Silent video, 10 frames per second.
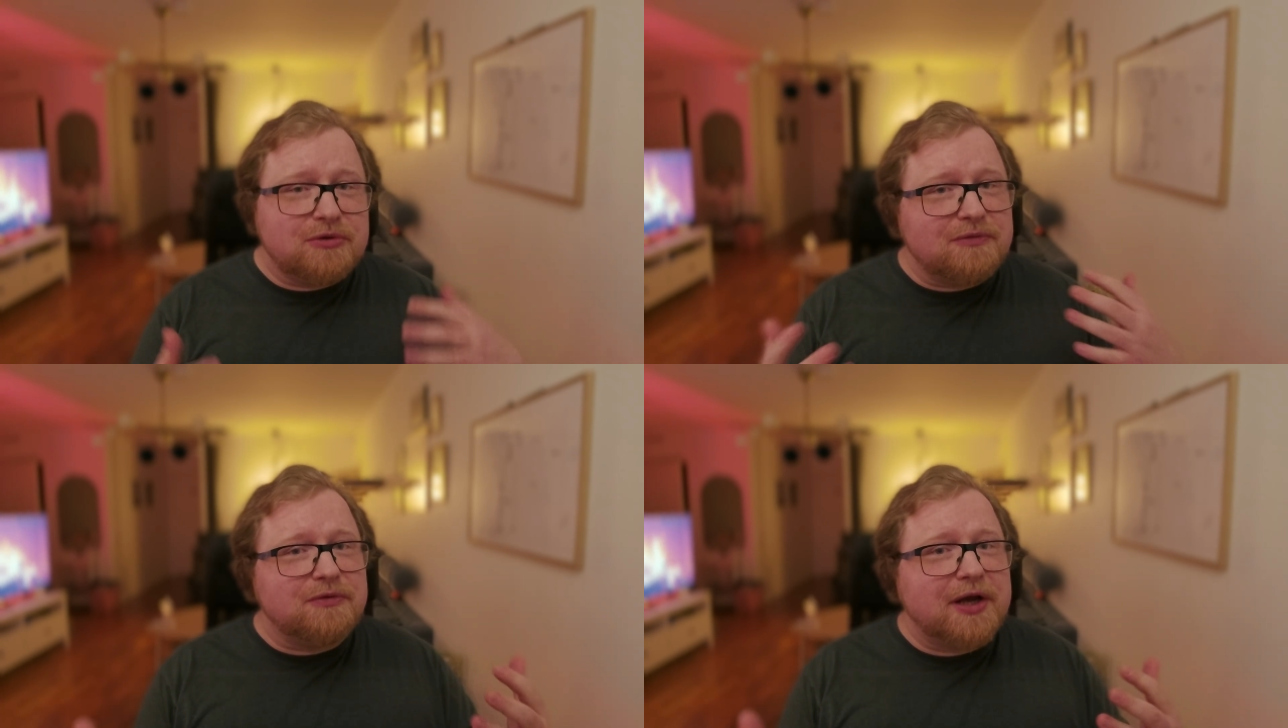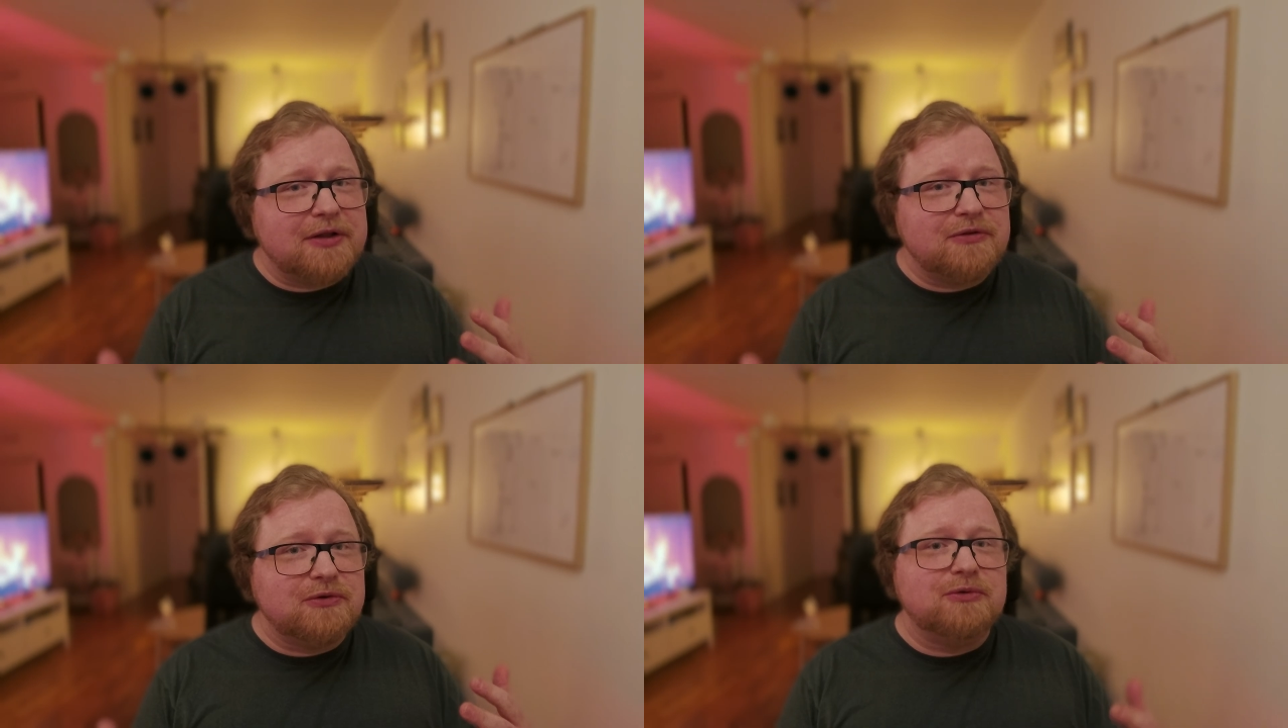don't
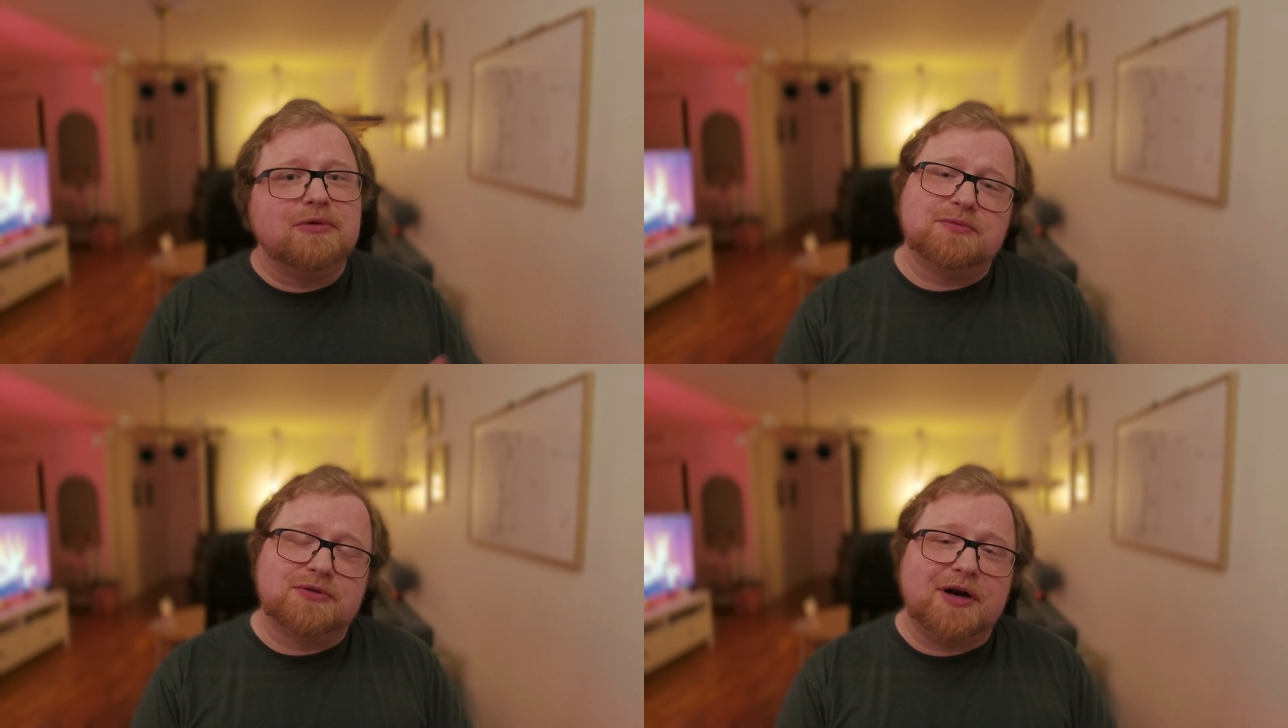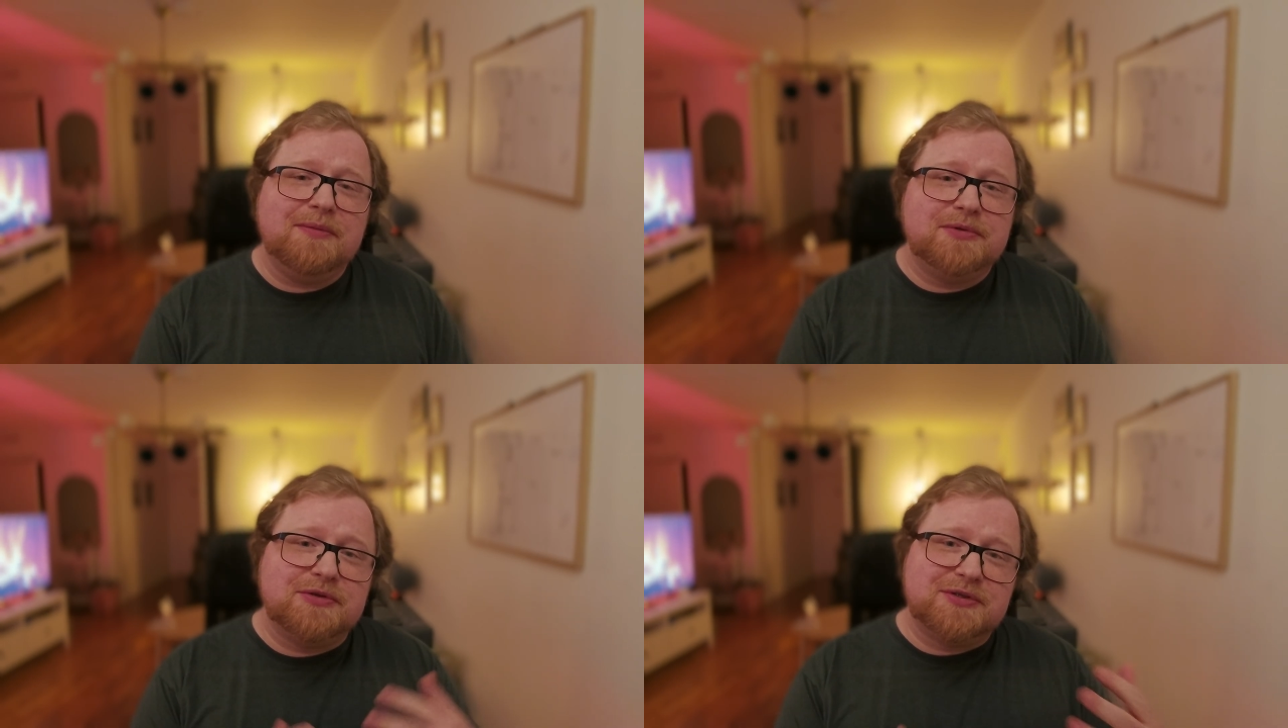forget to
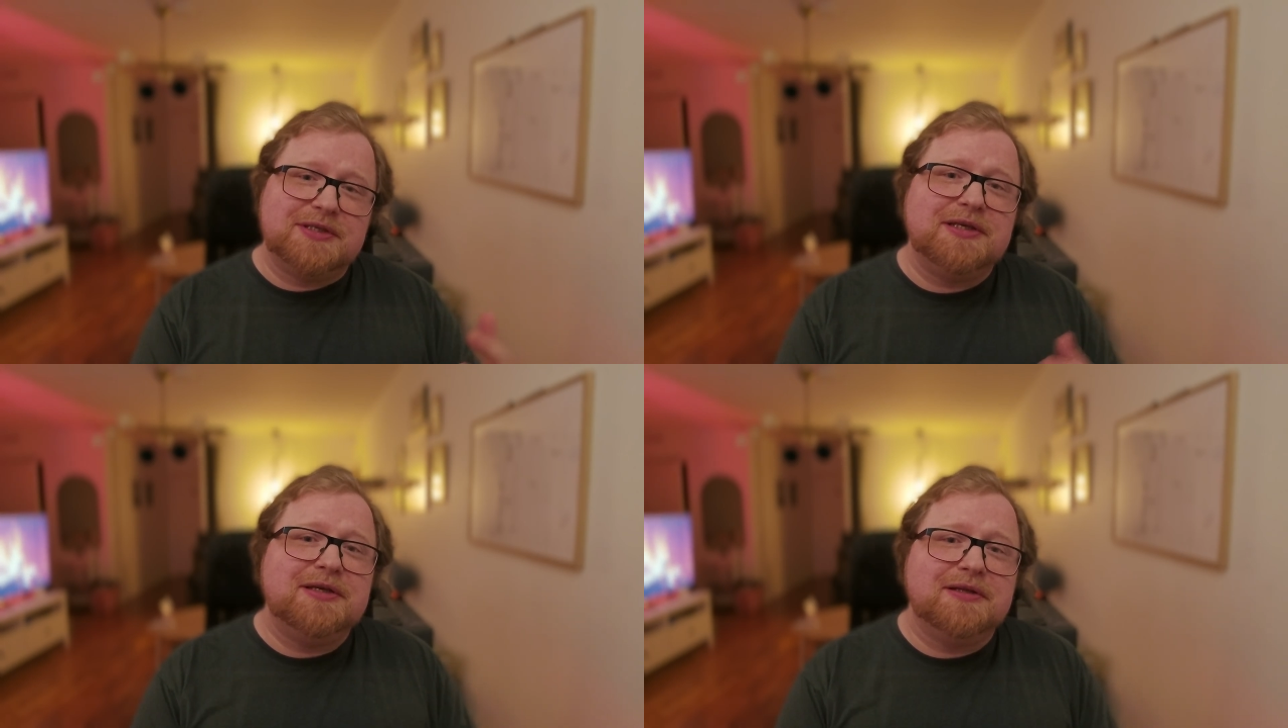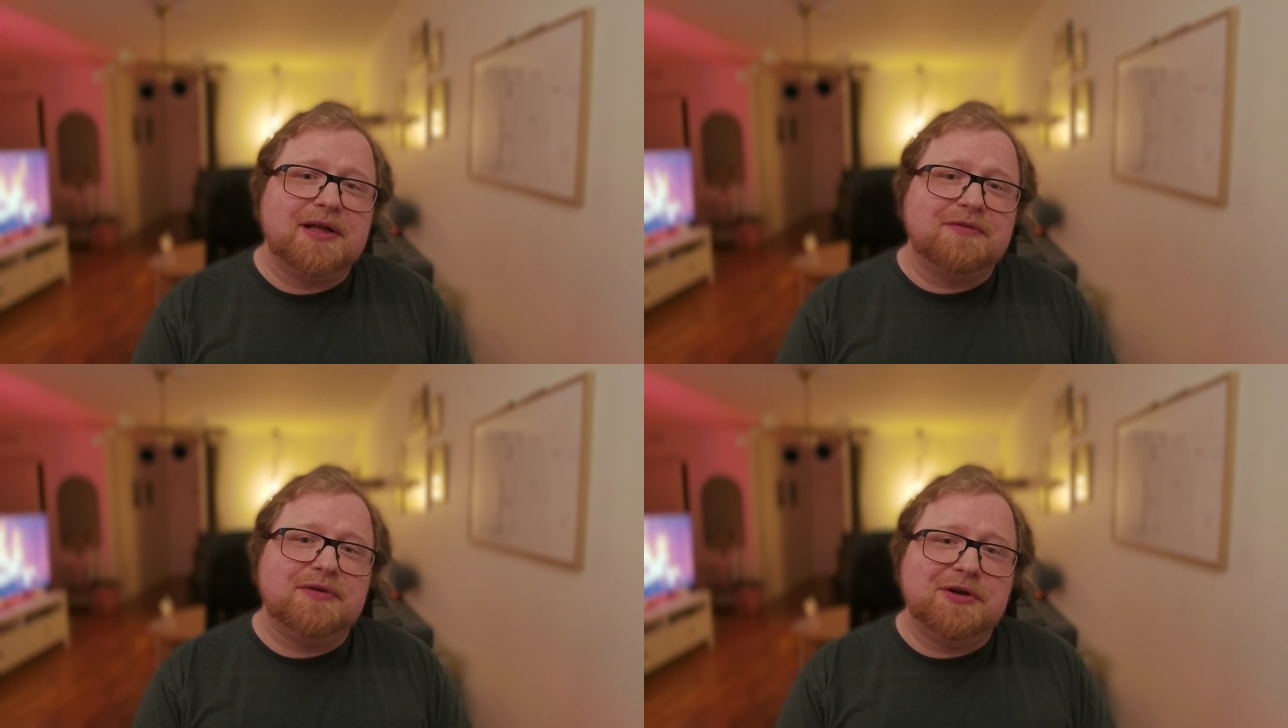subscribe to see
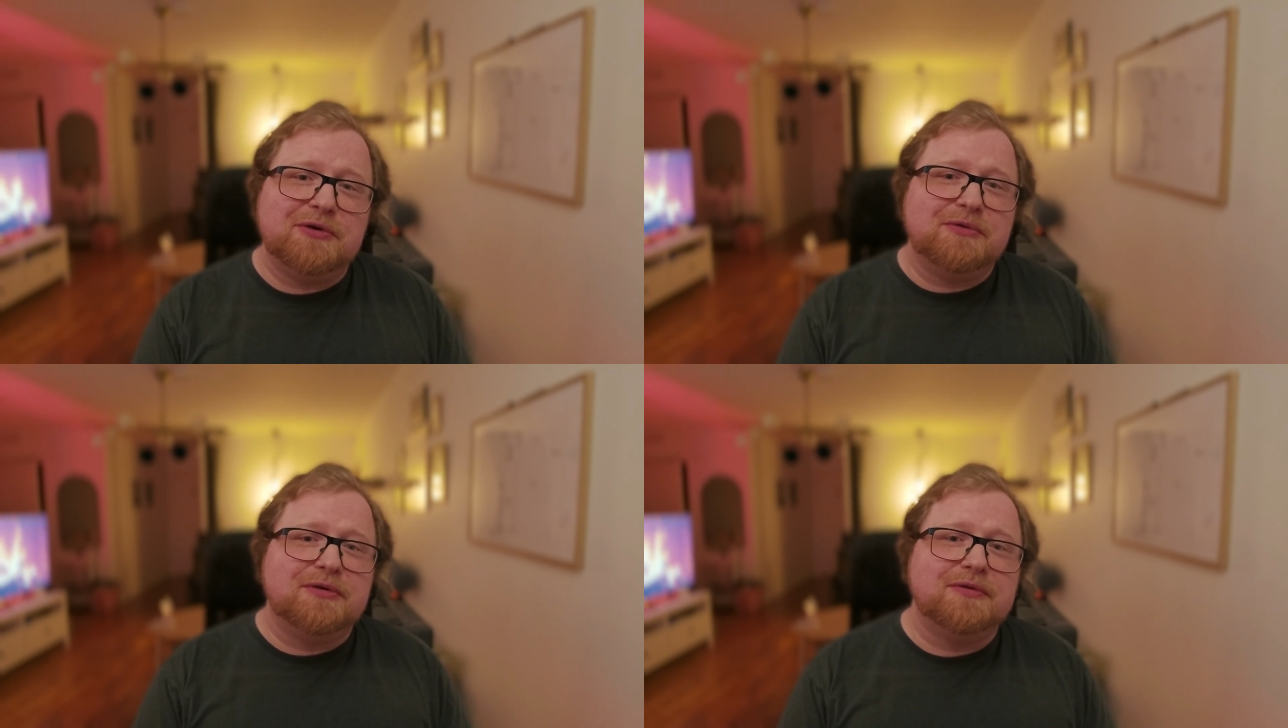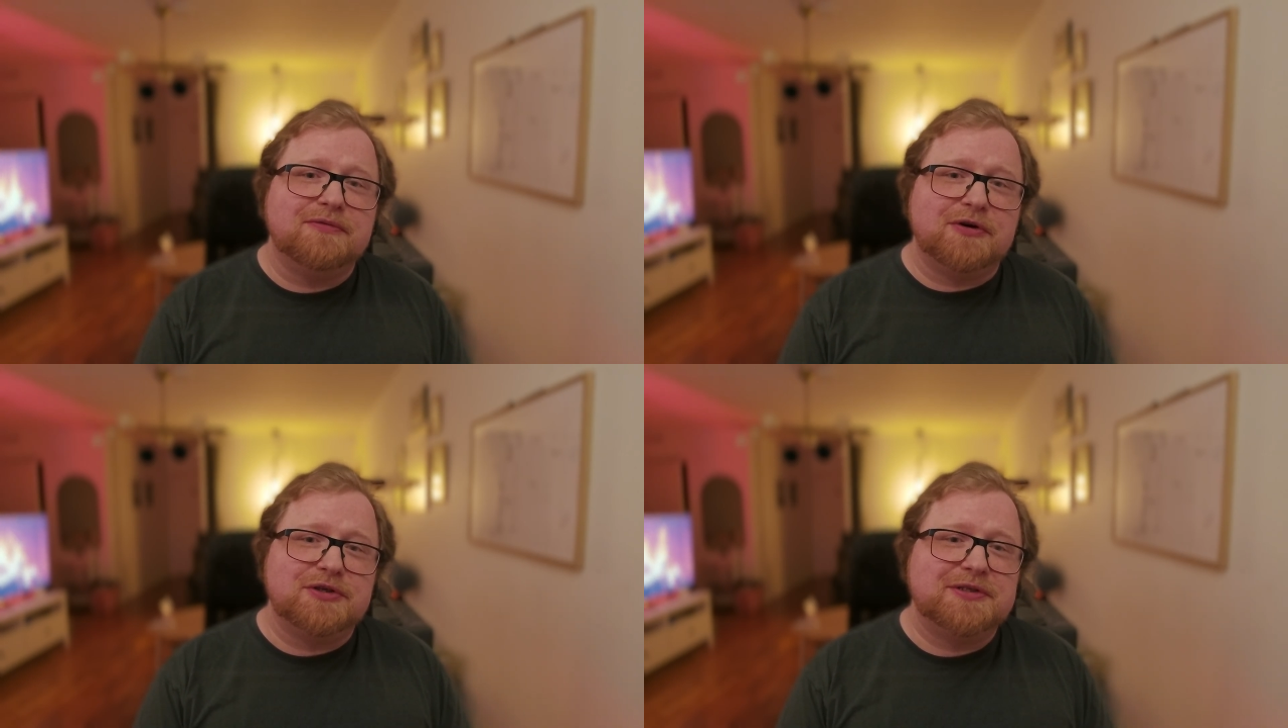that video
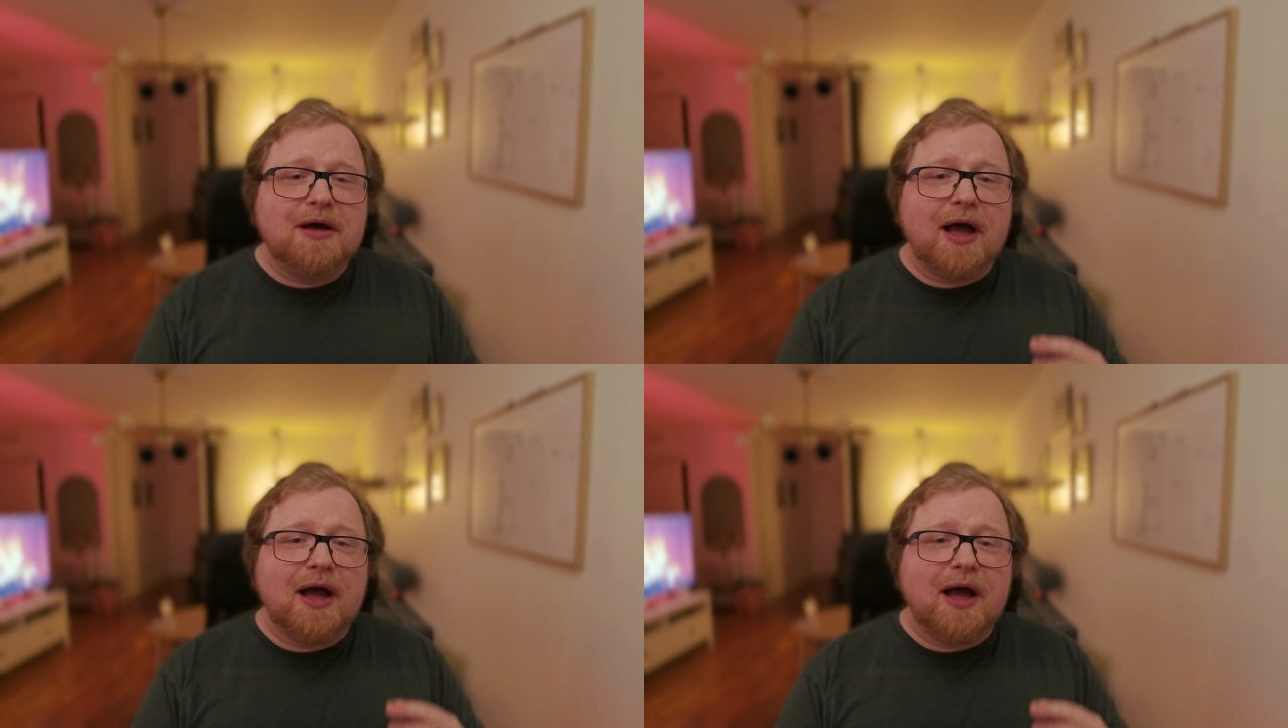first.